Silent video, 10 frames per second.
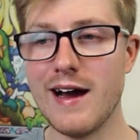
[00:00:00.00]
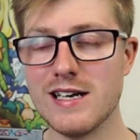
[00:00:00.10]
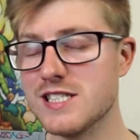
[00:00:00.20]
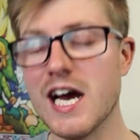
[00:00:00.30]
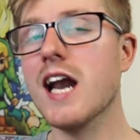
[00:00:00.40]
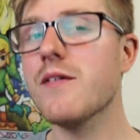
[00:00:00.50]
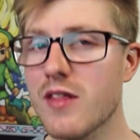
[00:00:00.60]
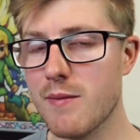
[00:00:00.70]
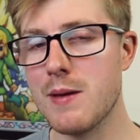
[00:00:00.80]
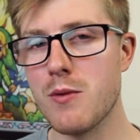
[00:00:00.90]
A ton of
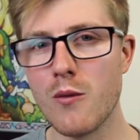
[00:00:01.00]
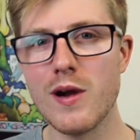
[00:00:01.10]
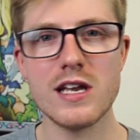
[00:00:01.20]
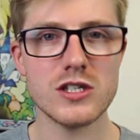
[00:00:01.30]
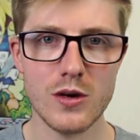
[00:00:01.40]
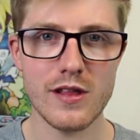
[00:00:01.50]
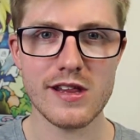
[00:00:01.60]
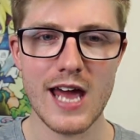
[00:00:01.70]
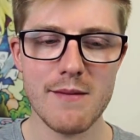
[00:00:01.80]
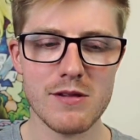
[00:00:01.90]
other people are really enjoying this
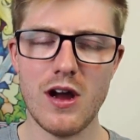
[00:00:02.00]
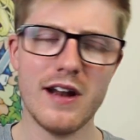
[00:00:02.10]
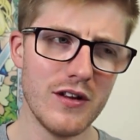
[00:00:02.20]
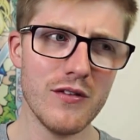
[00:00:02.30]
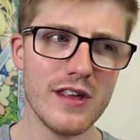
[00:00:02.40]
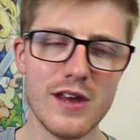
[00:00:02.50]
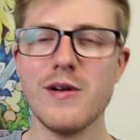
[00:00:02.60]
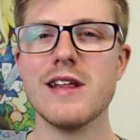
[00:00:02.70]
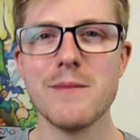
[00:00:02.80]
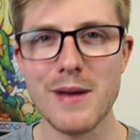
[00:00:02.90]
game, so I don't think you
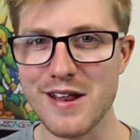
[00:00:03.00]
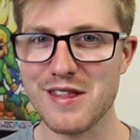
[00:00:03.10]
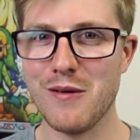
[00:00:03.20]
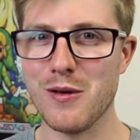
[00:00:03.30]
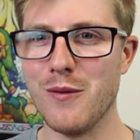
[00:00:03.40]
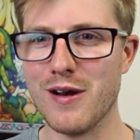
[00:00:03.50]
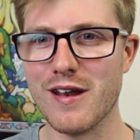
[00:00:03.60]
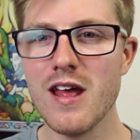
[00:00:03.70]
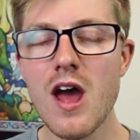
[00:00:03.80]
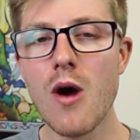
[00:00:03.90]
really need me to sell you on it.